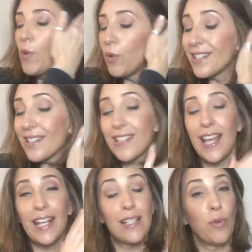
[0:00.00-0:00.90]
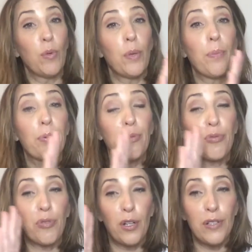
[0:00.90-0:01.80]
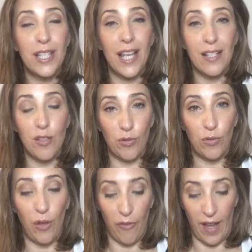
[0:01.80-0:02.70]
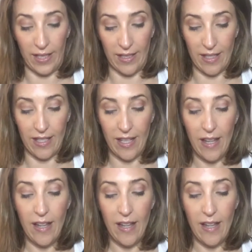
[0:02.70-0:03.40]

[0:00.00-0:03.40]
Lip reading: What it's saying is we want to process through events.